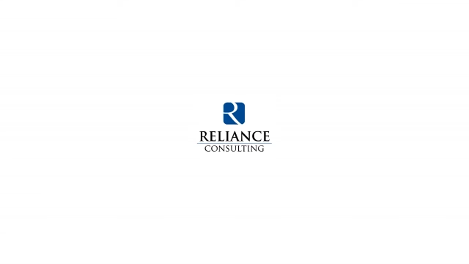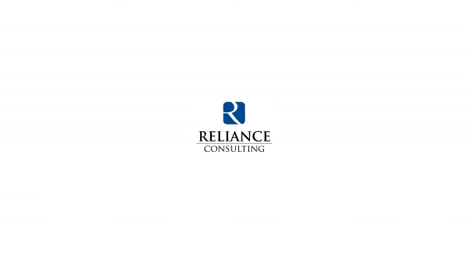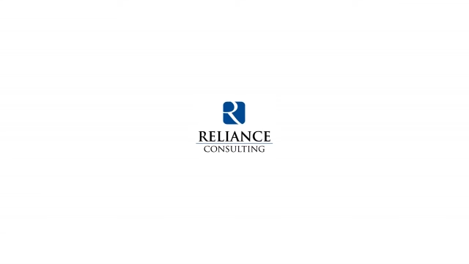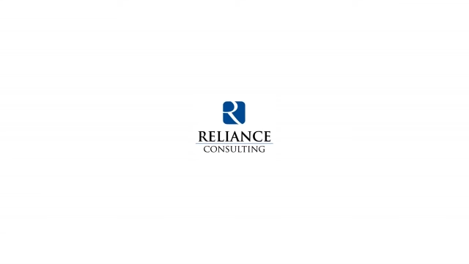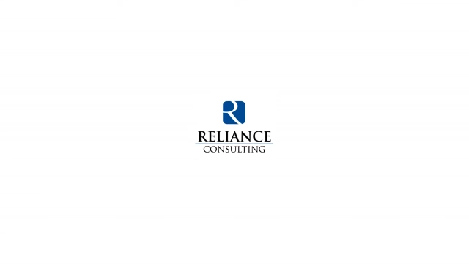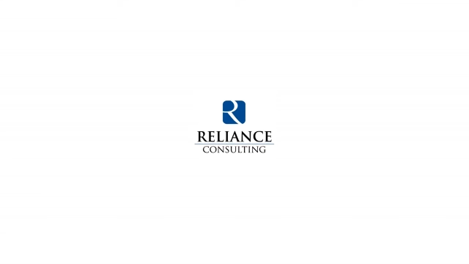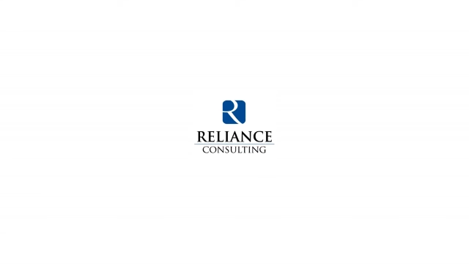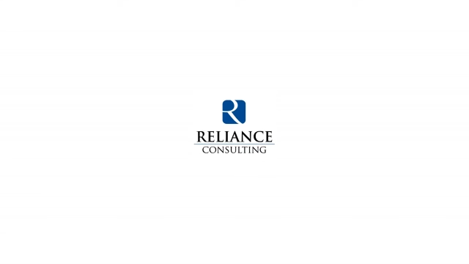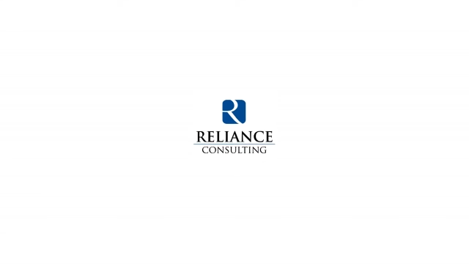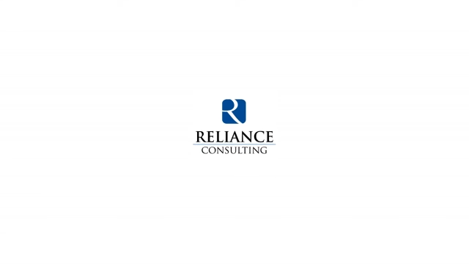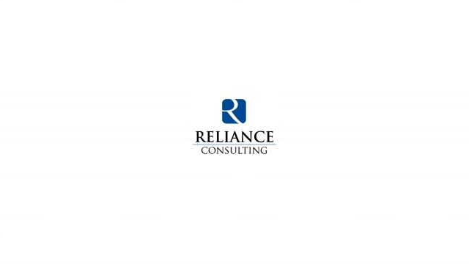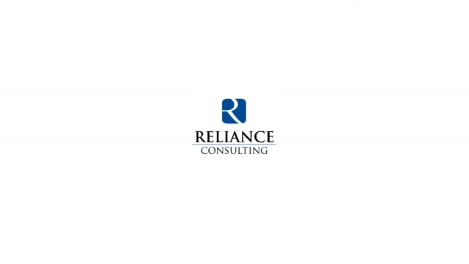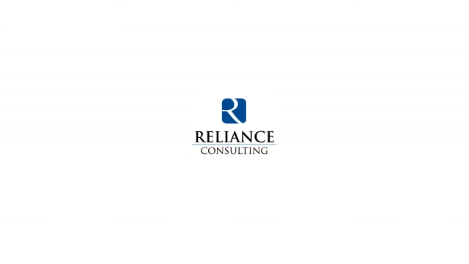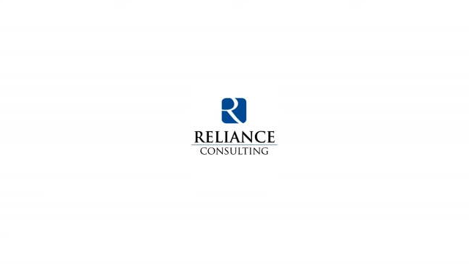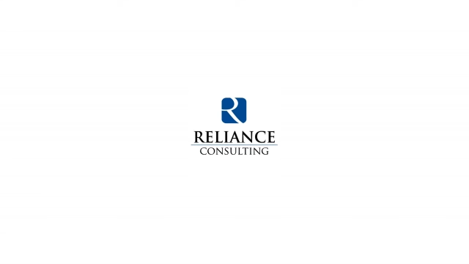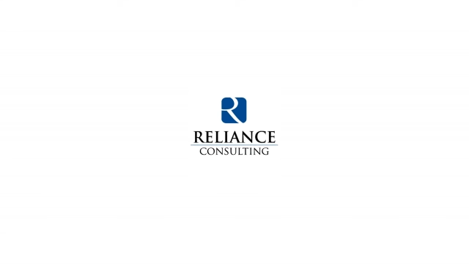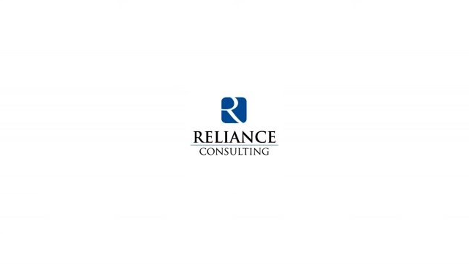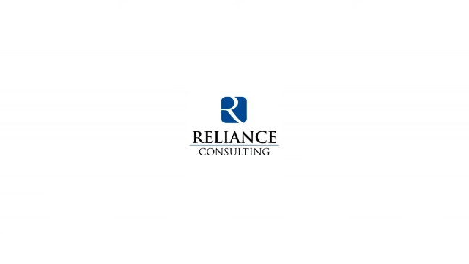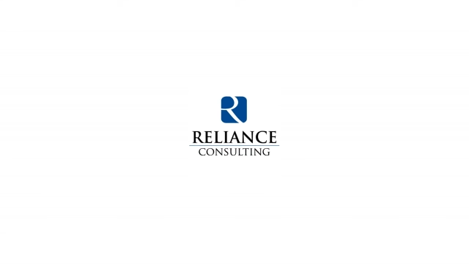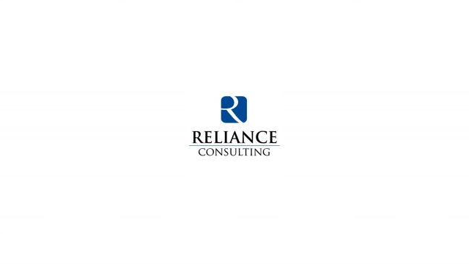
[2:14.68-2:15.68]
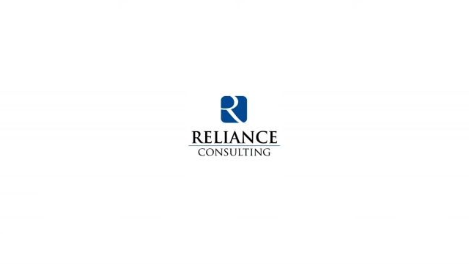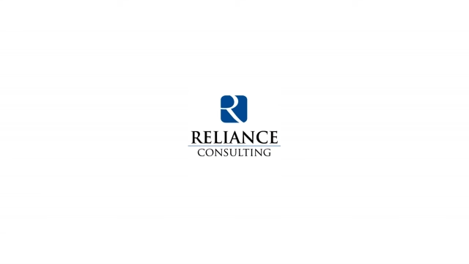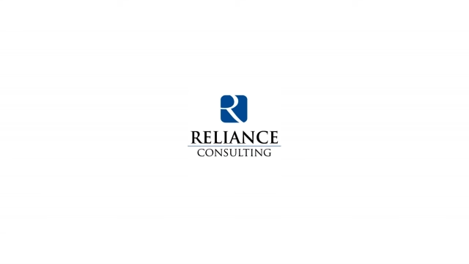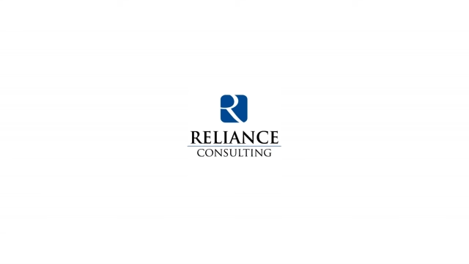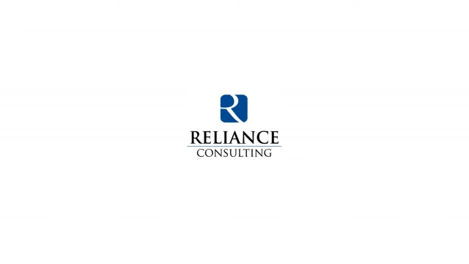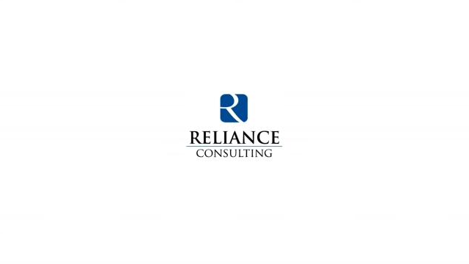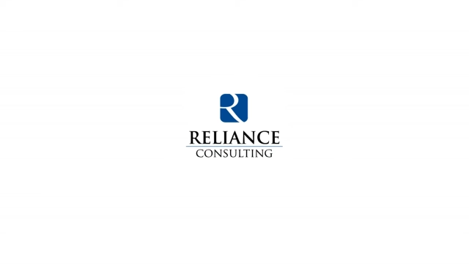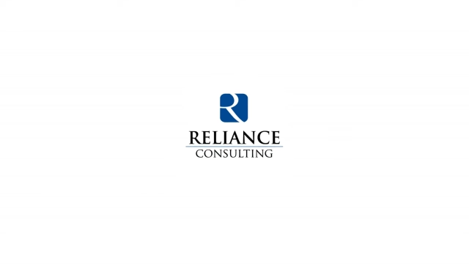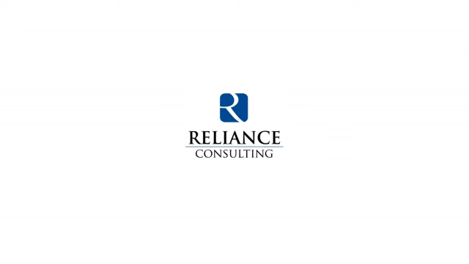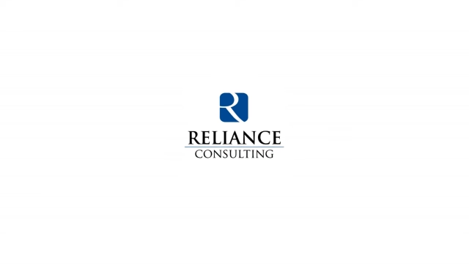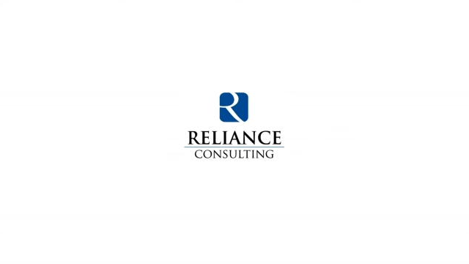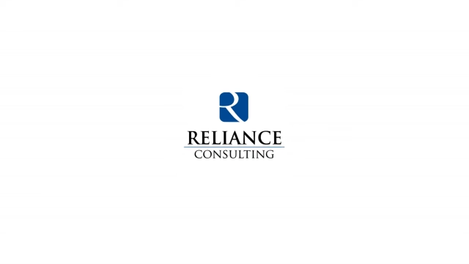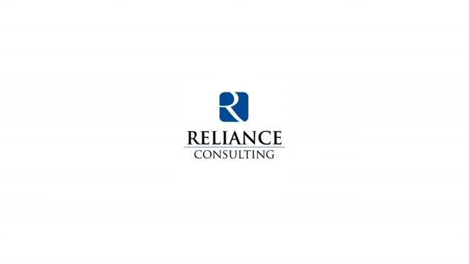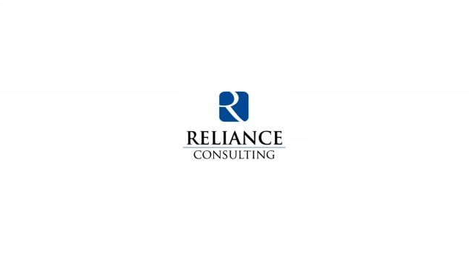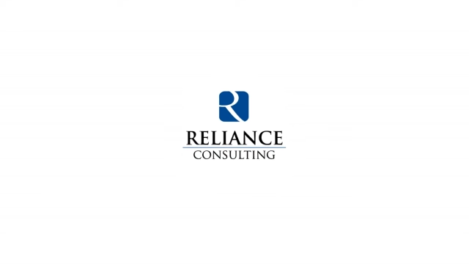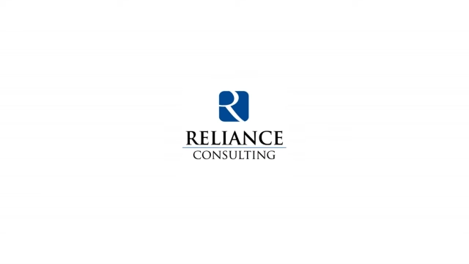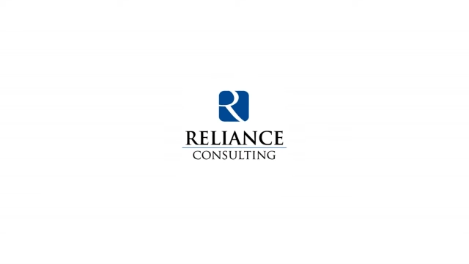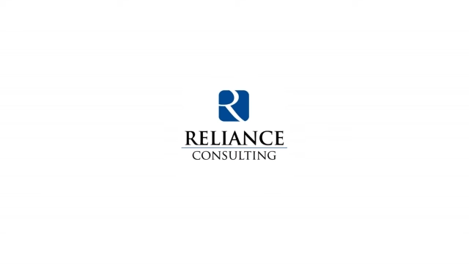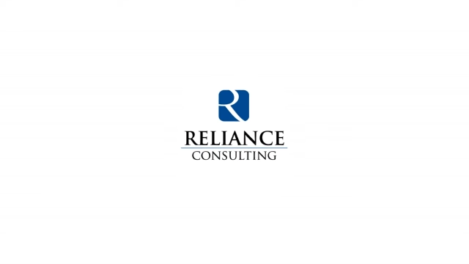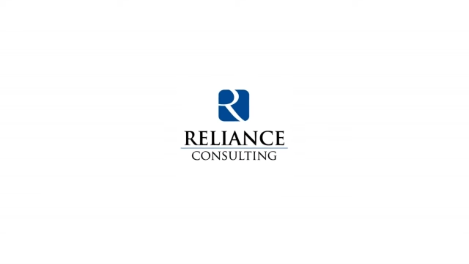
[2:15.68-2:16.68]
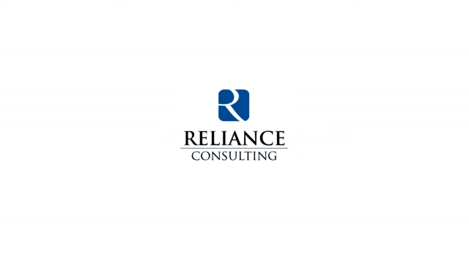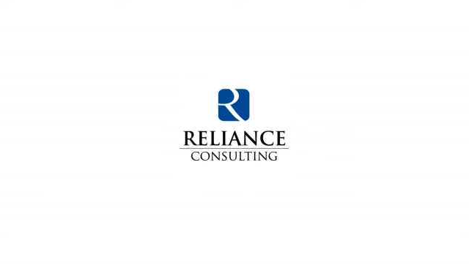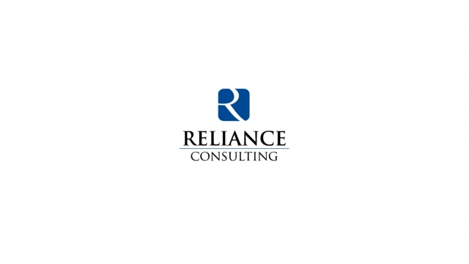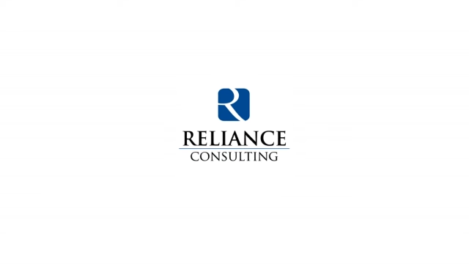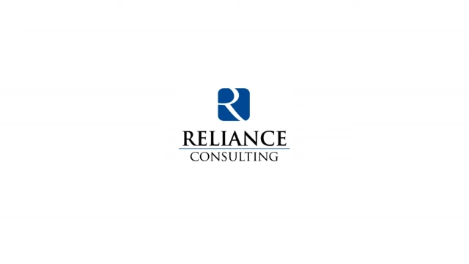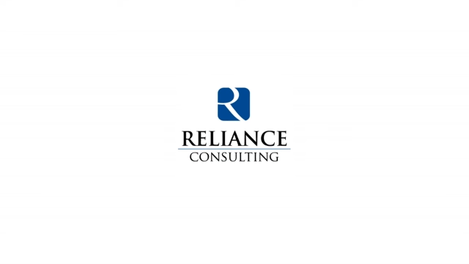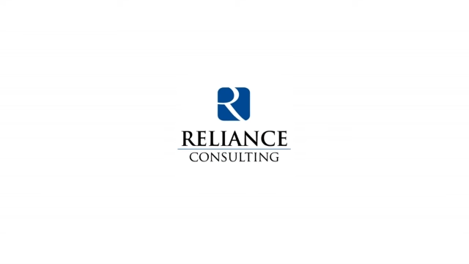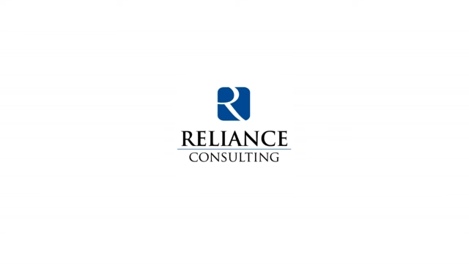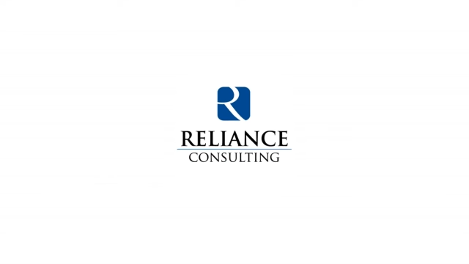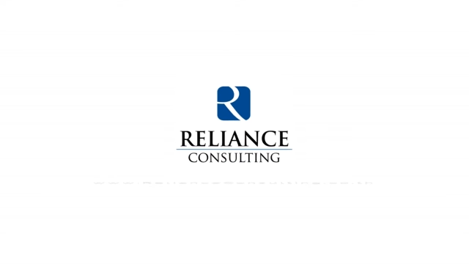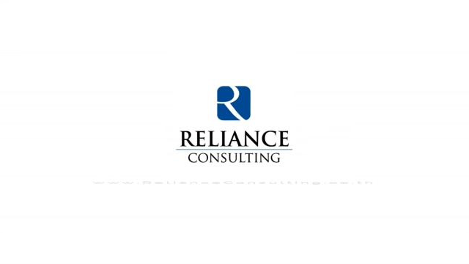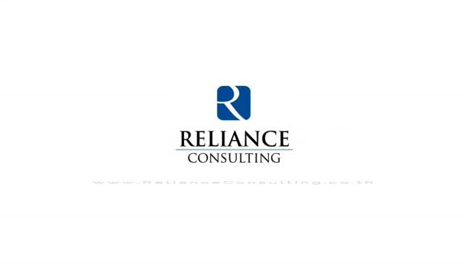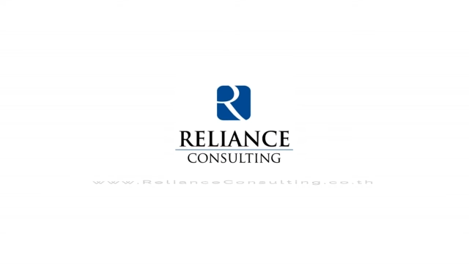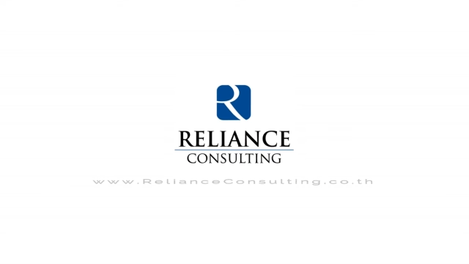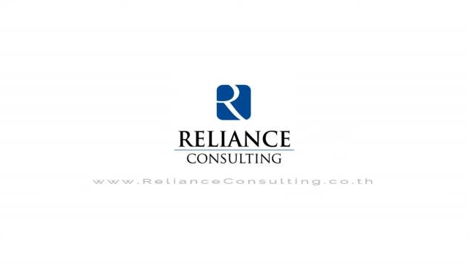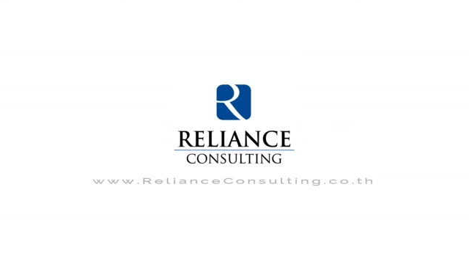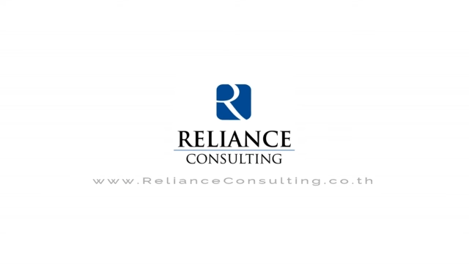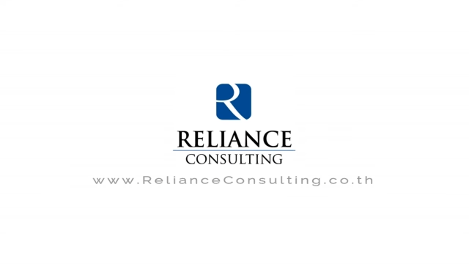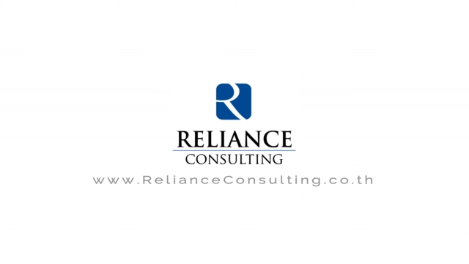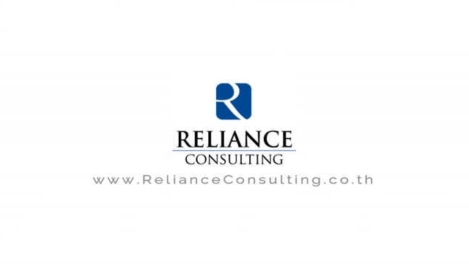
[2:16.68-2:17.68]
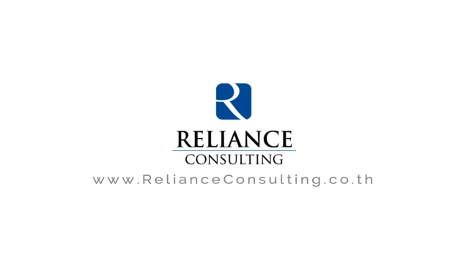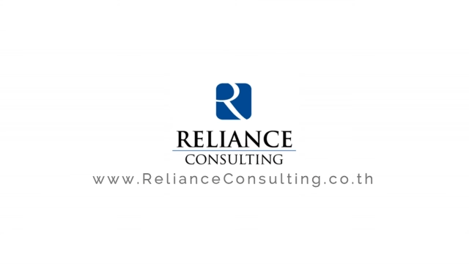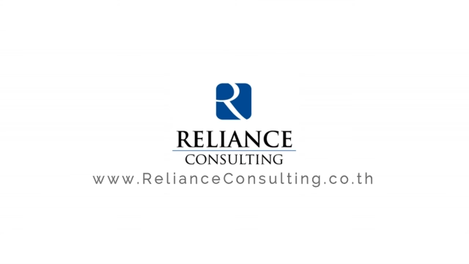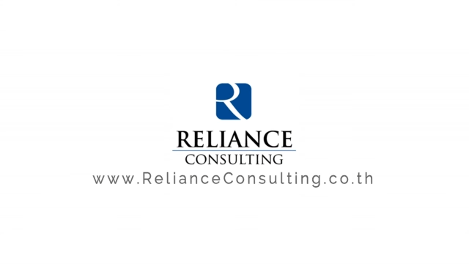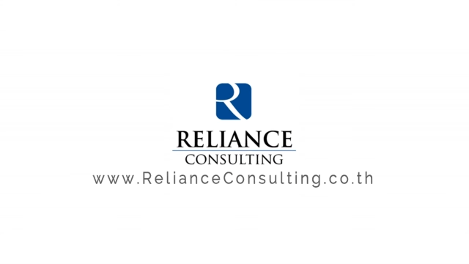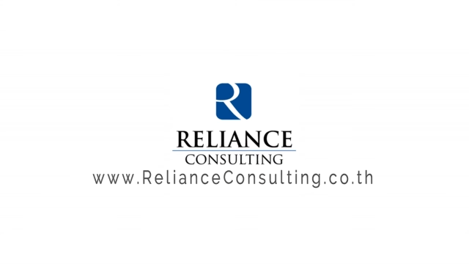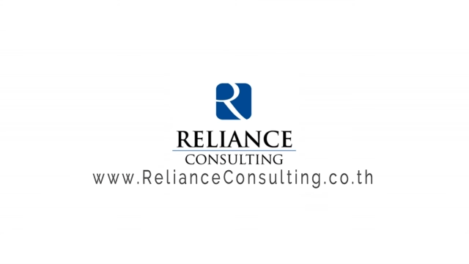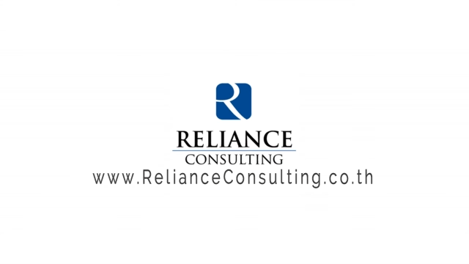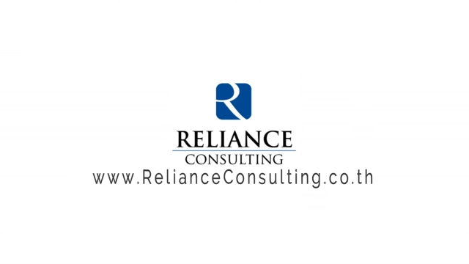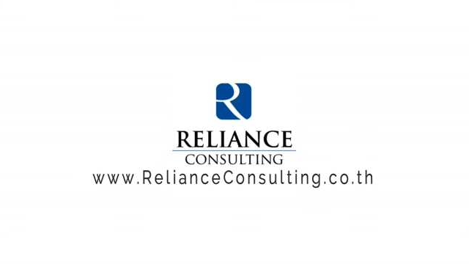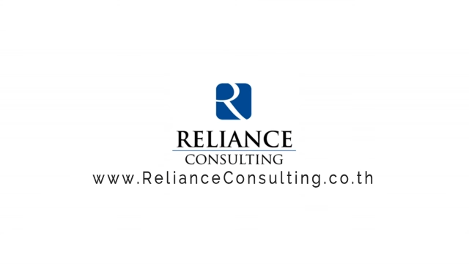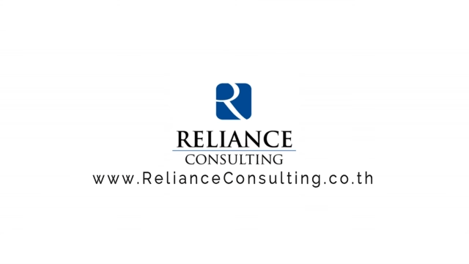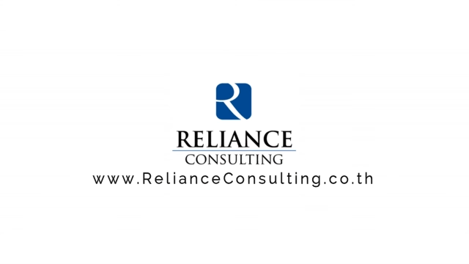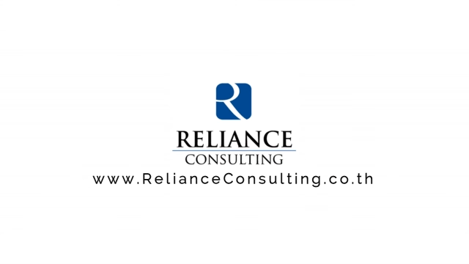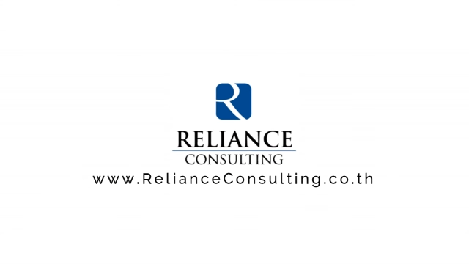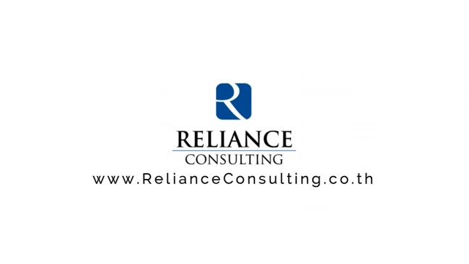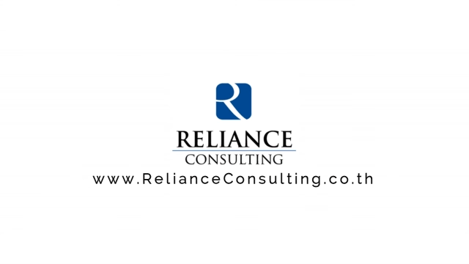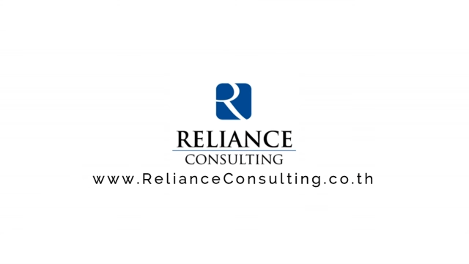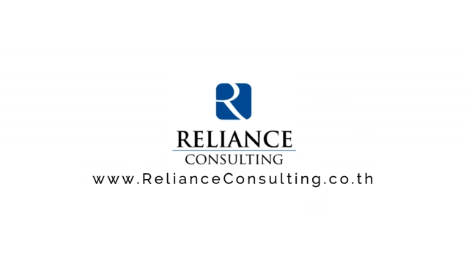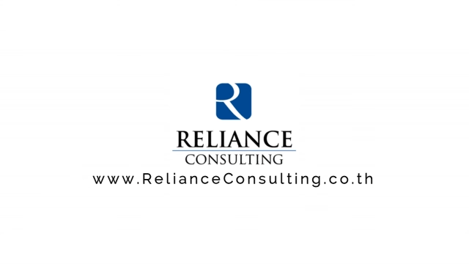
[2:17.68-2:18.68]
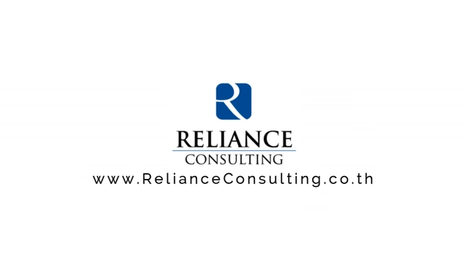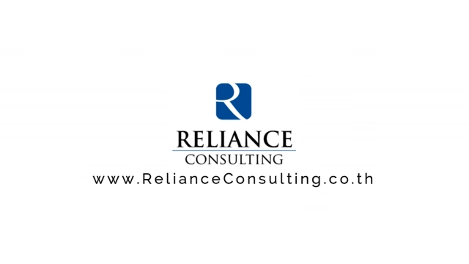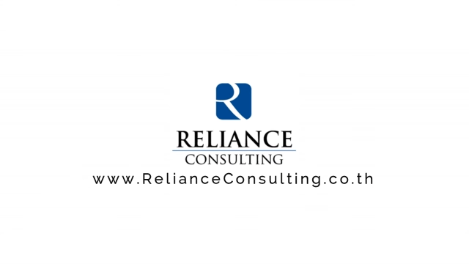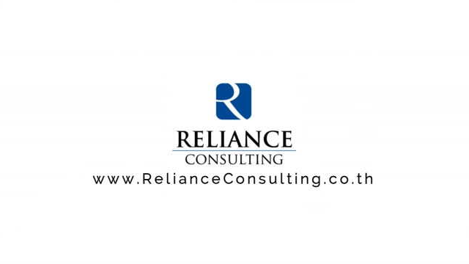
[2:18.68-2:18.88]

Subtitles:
Nobody's mouth can be seen.